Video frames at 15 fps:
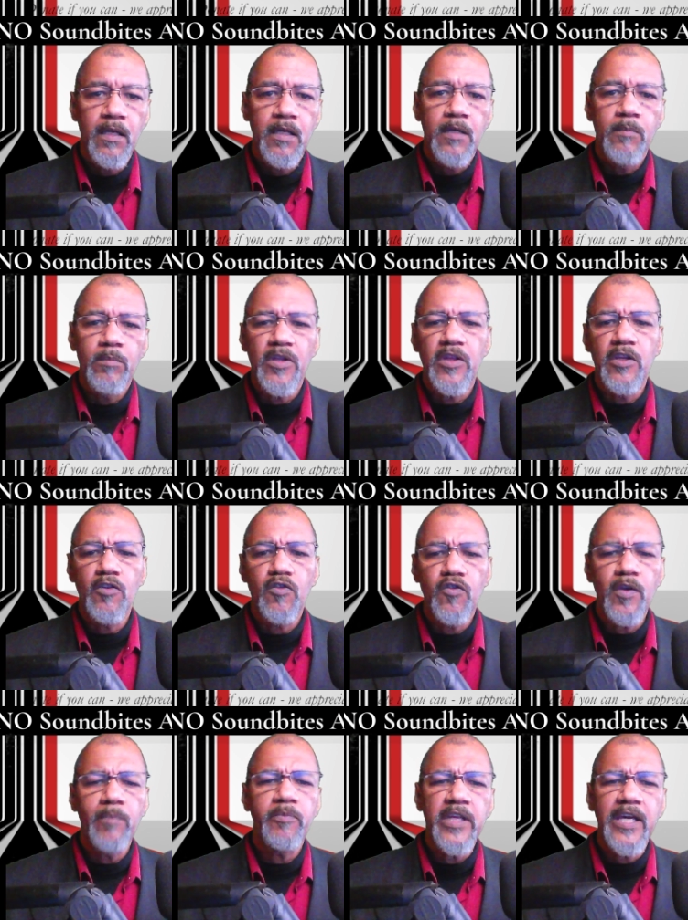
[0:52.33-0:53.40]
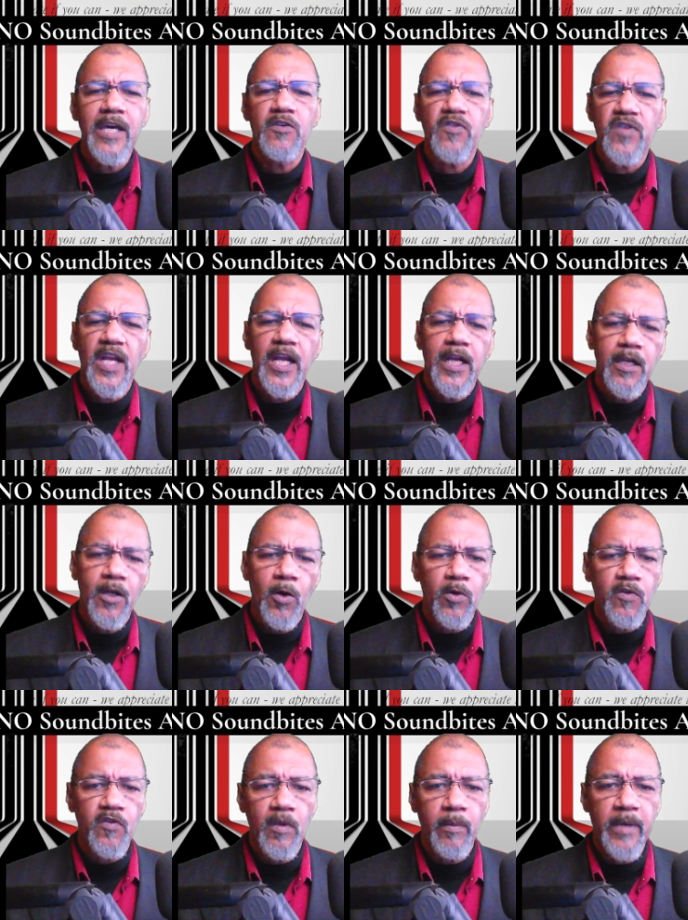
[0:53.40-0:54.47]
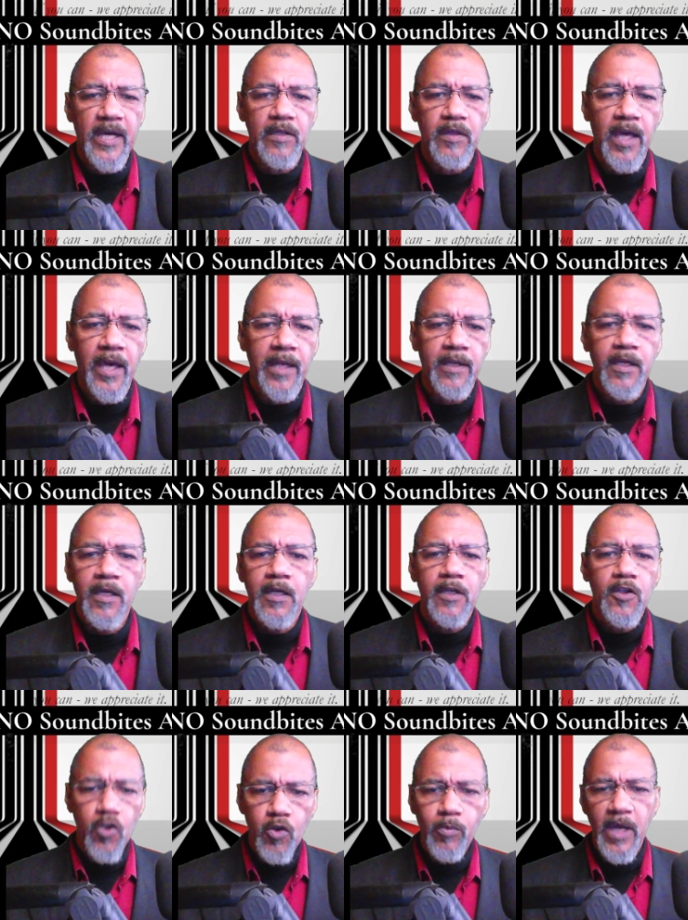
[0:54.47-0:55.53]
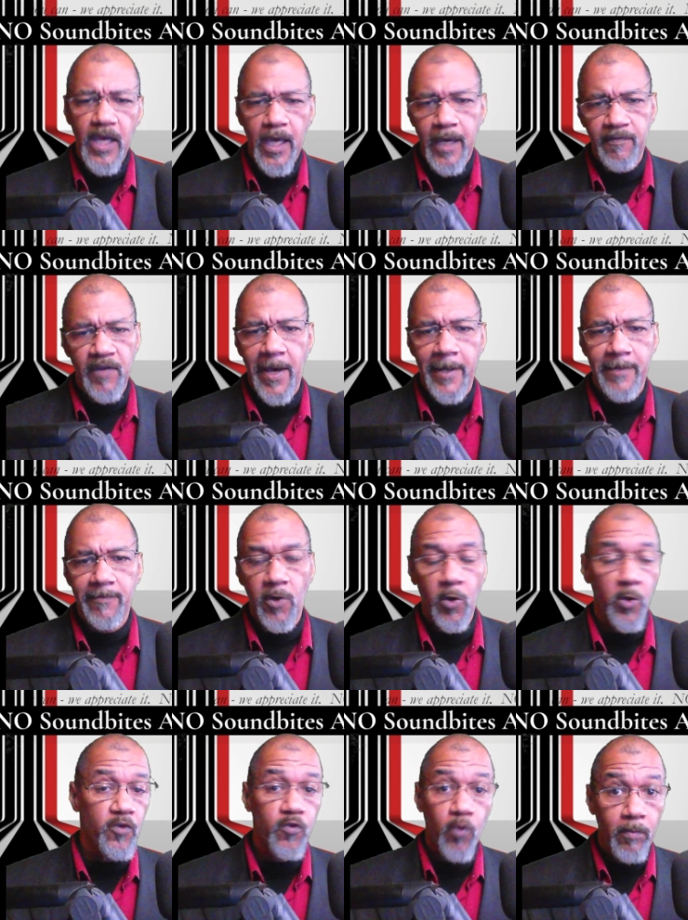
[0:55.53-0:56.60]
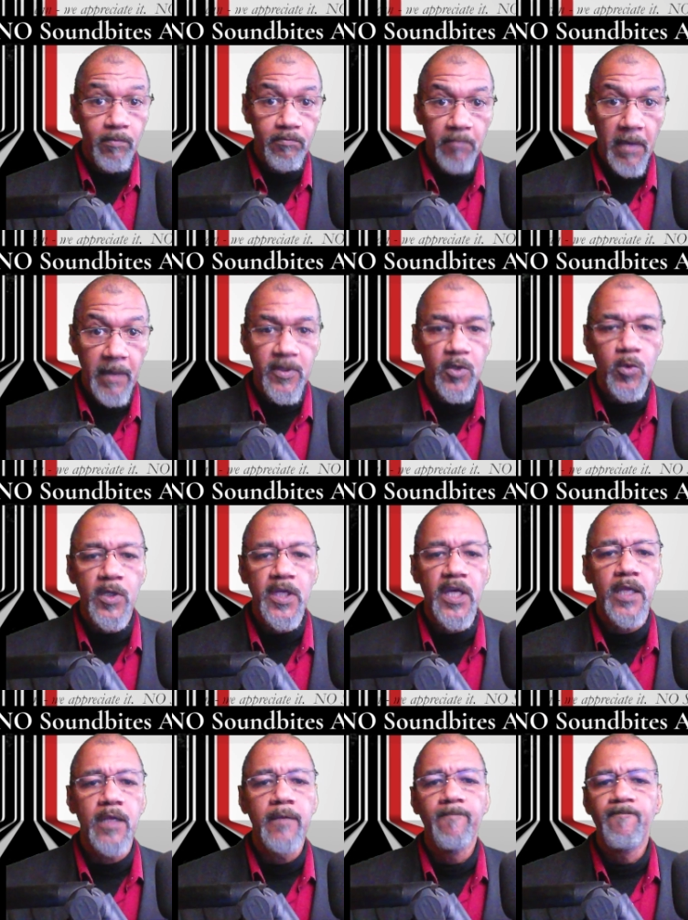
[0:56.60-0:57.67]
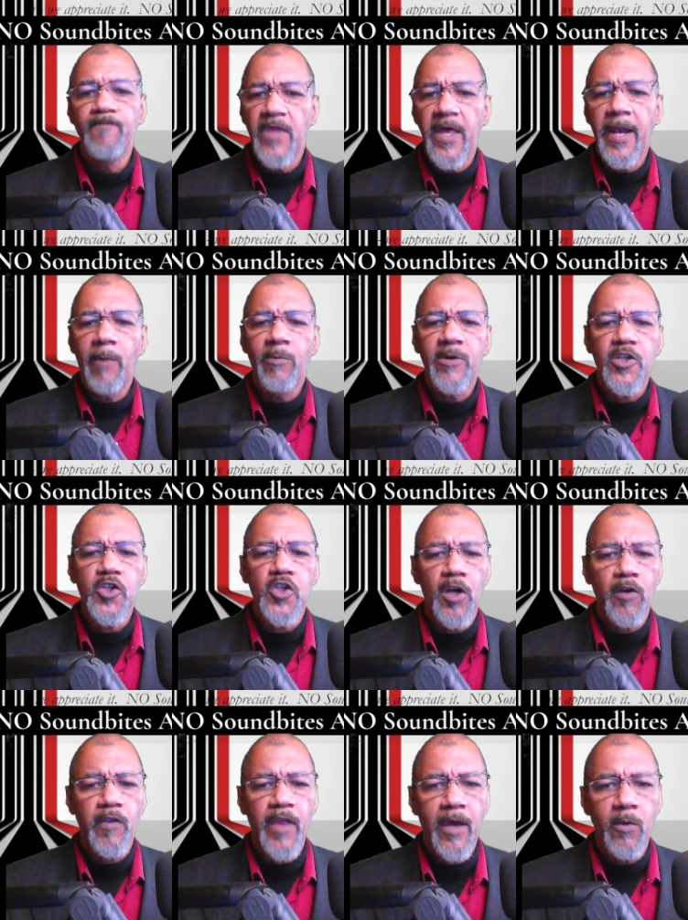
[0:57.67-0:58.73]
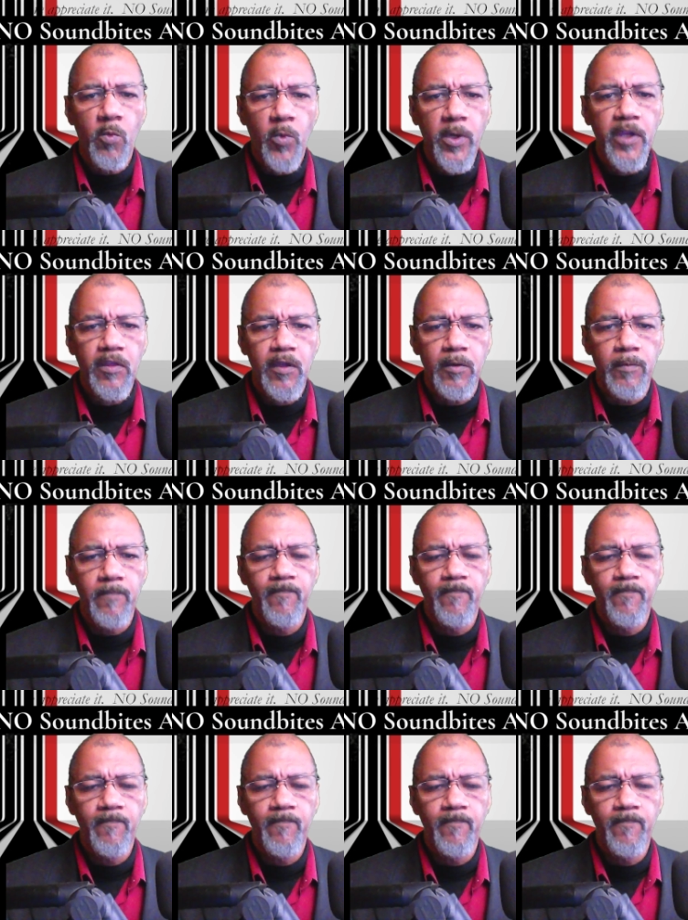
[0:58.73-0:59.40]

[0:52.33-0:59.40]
But there's something else that I noticed about that you may have not noticed, or maybe you did, and I want to share that with you.